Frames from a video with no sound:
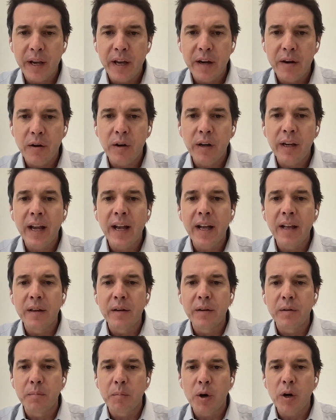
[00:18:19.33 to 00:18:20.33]
And our
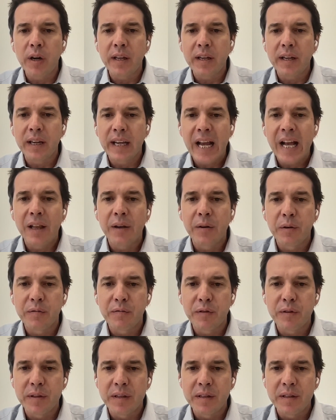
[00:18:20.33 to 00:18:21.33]
marketing calendar
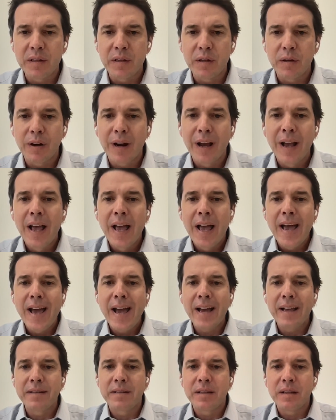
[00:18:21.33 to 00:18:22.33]
for this year
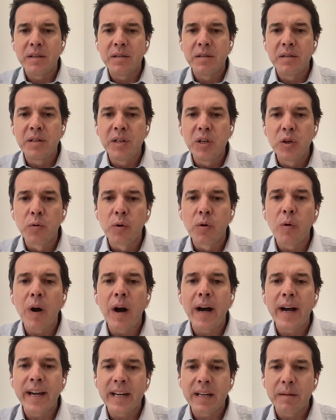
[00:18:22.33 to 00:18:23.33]
has 0
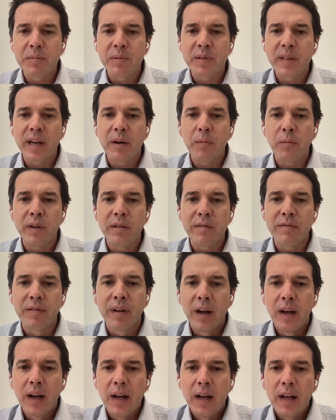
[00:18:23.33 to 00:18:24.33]
items that
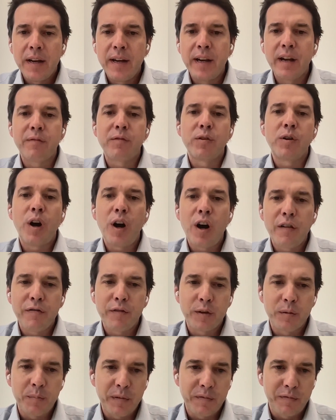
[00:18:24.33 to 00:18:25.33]
we've never
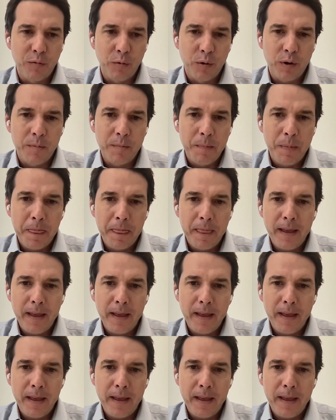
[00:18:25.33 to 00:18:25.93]
offered before.